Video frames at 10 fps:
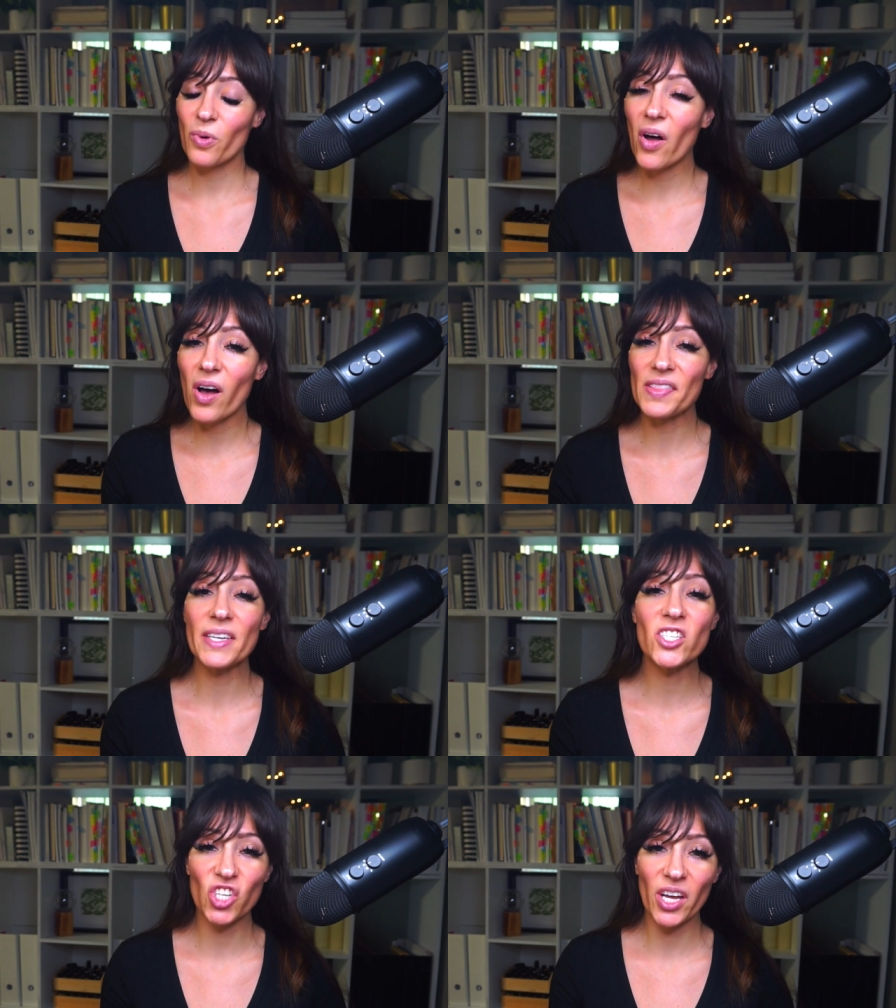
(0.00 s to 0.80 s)
Well, on
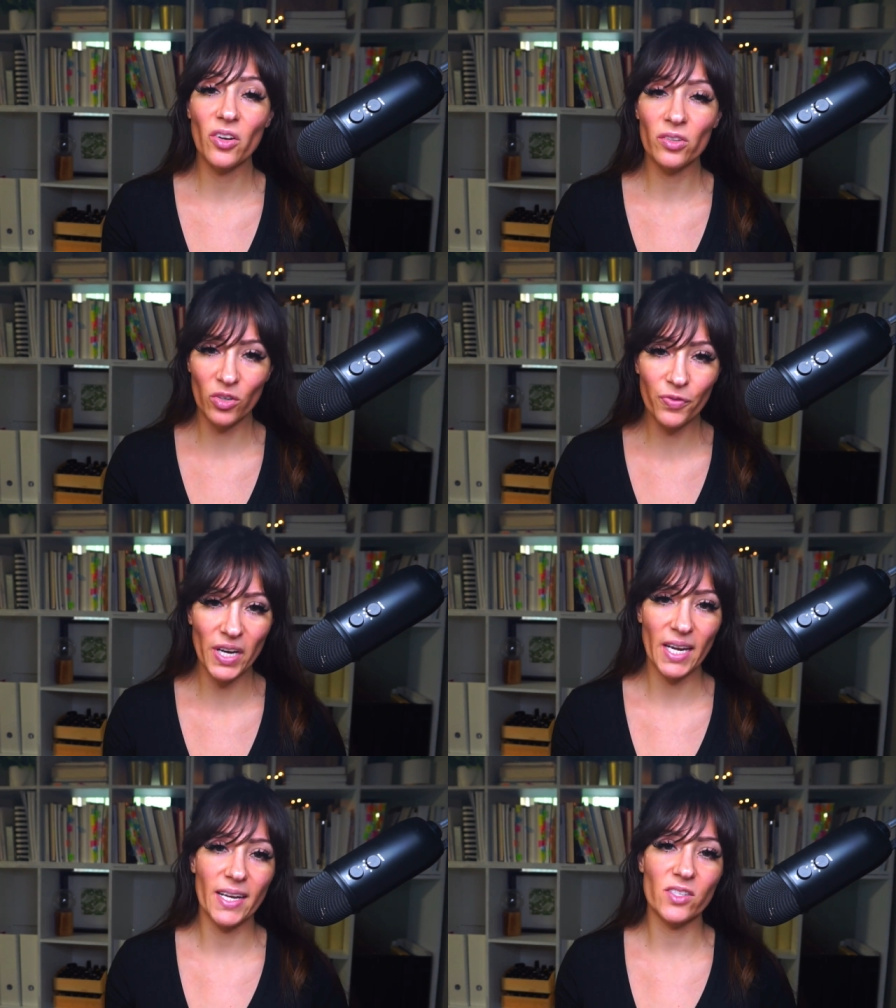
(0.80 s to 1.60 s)
this channel, you'll
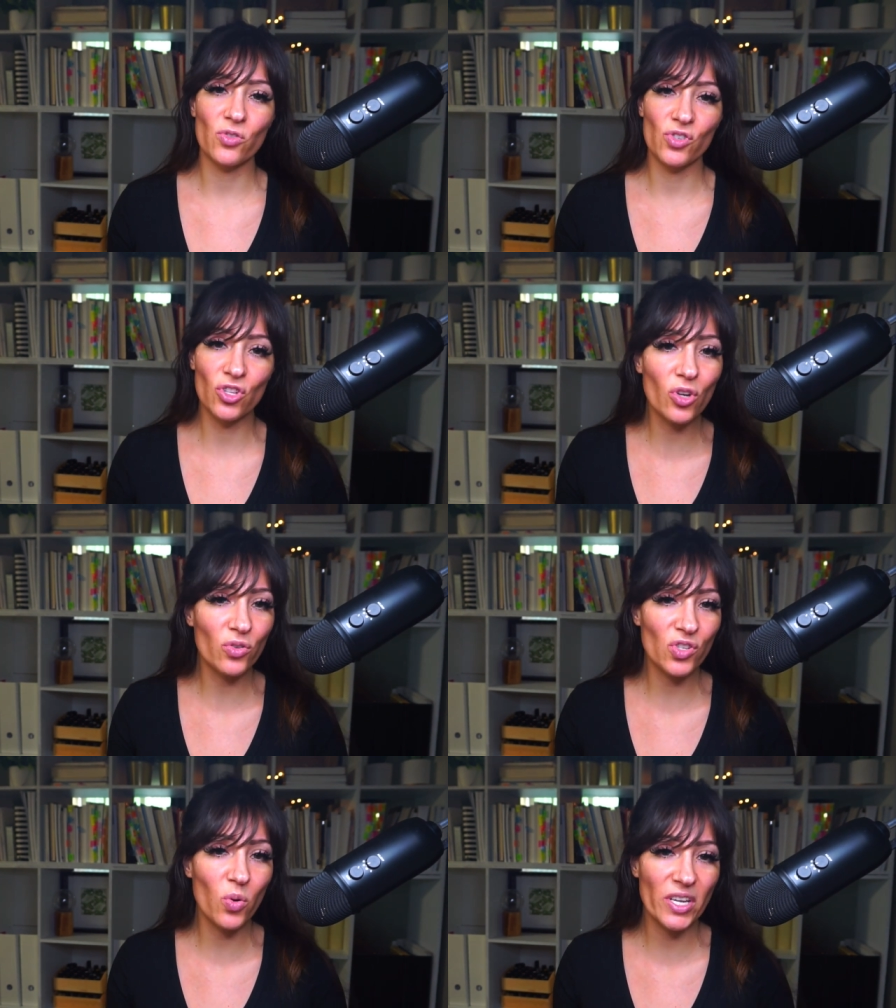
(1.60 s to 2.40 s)
find answers to
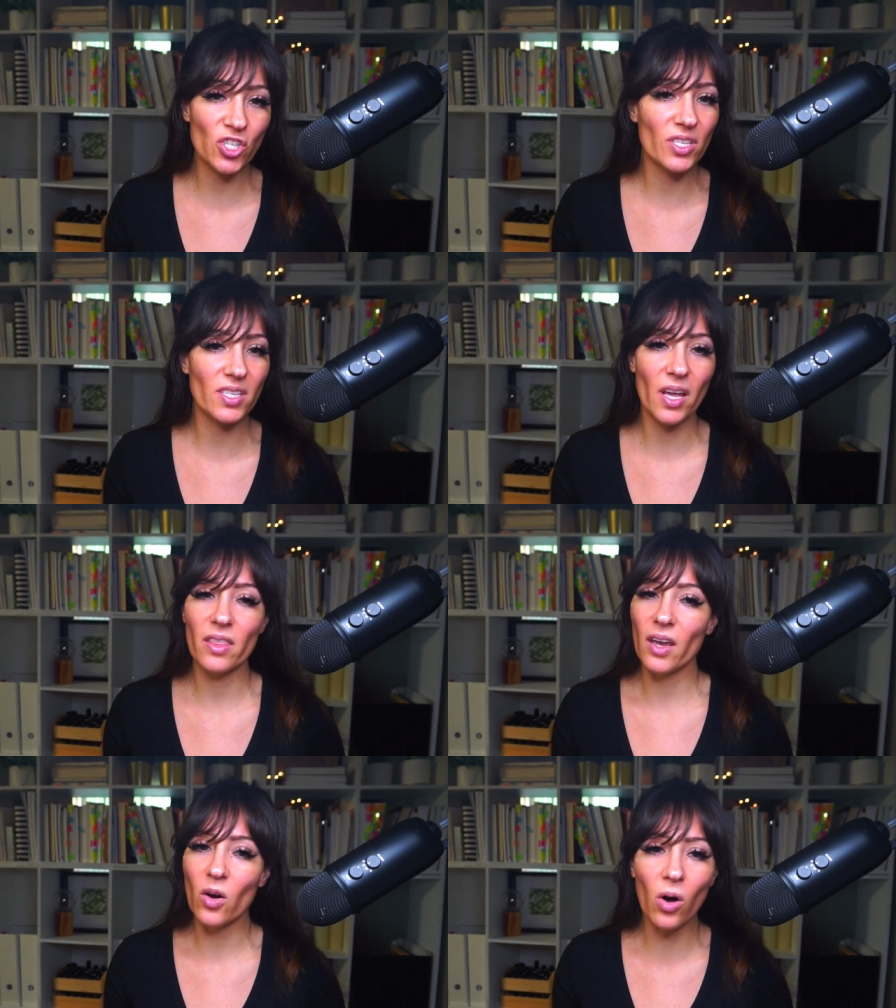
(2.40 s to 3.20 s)
those questions,
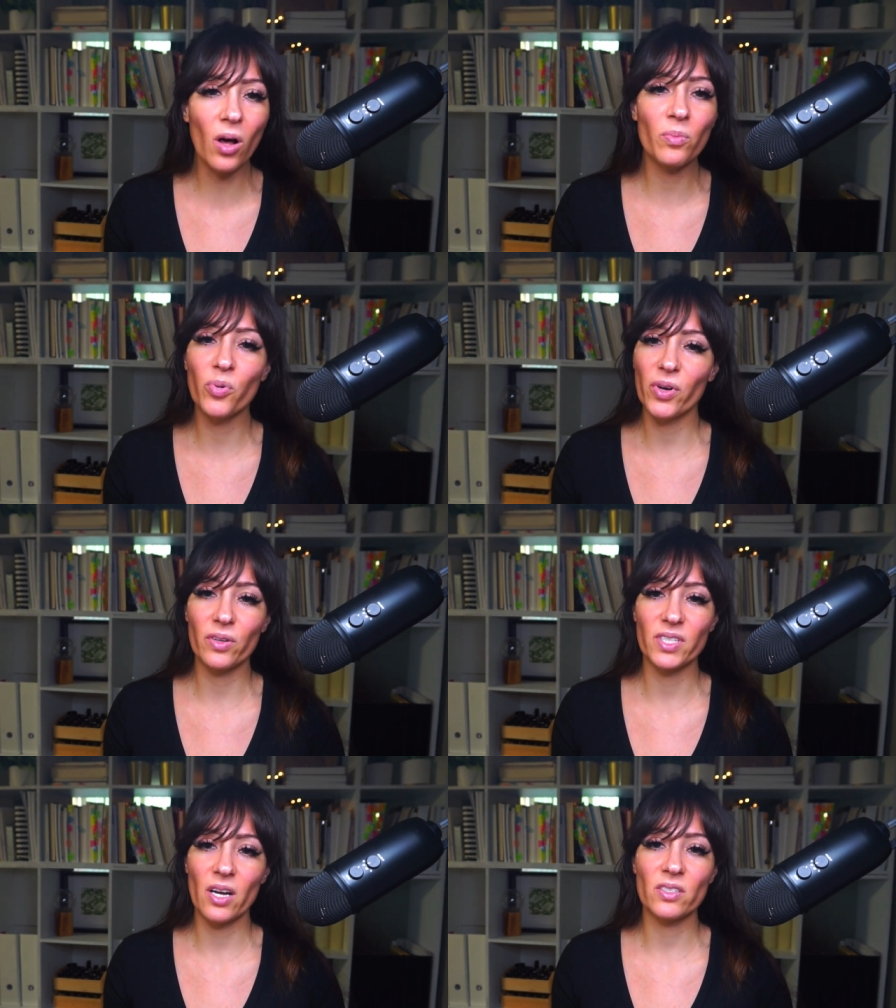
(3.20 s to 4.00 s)
and they all
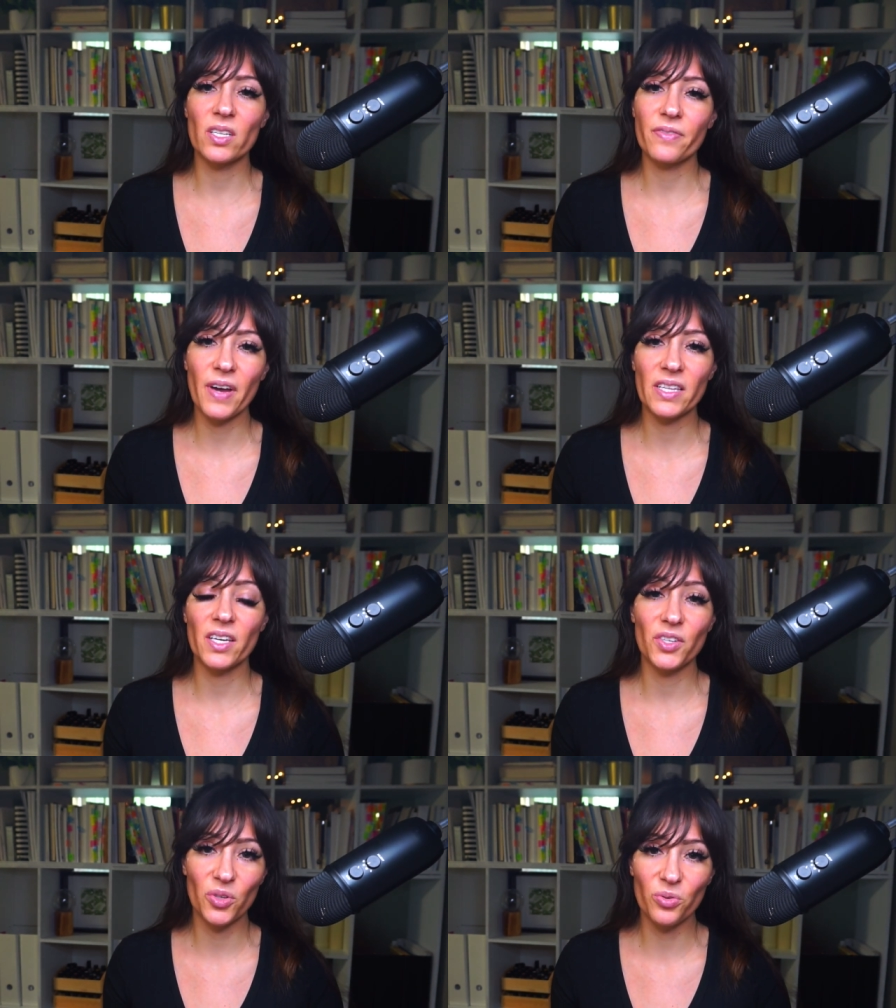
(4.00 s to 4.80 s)
boil down to the fact
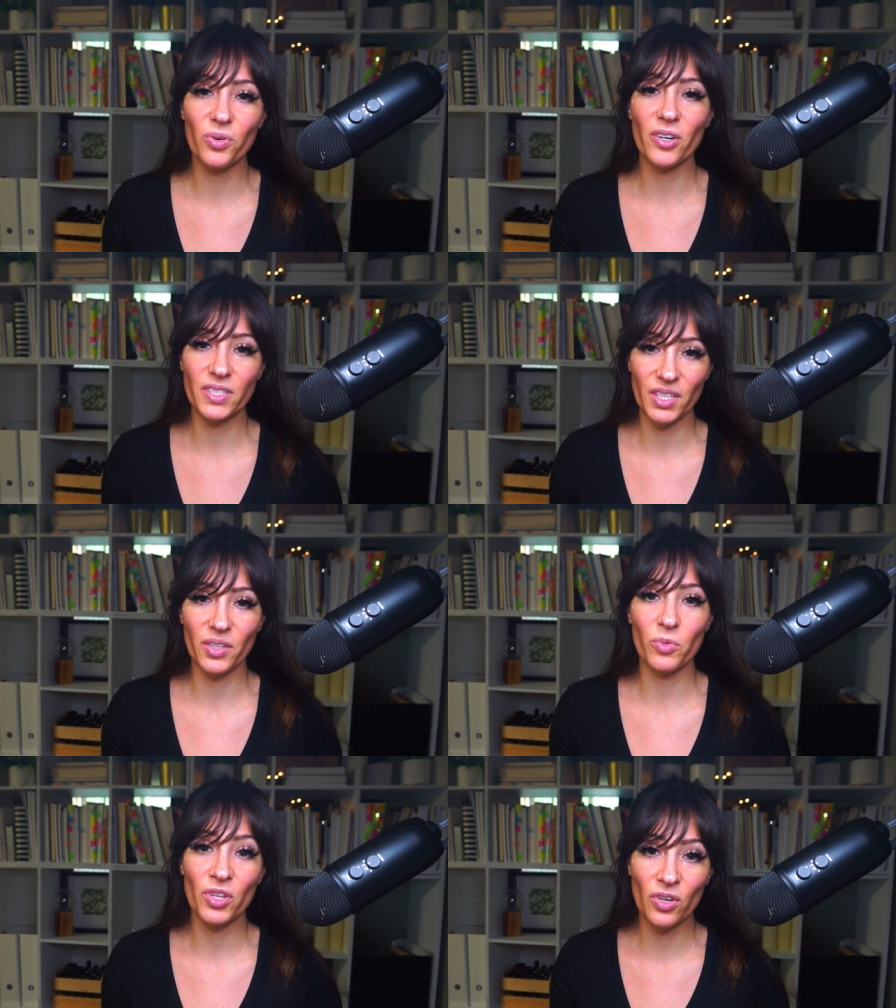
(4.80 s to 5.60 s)
that you are
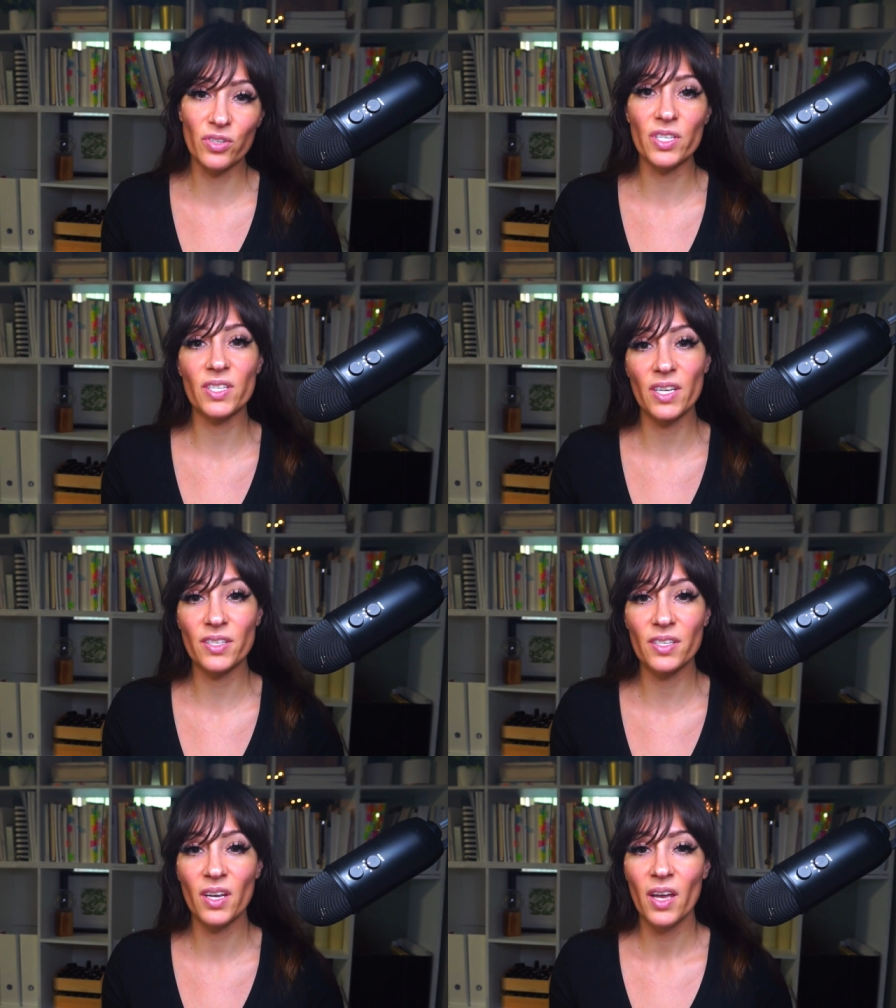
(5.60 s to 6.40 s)
dealing with a narcissist.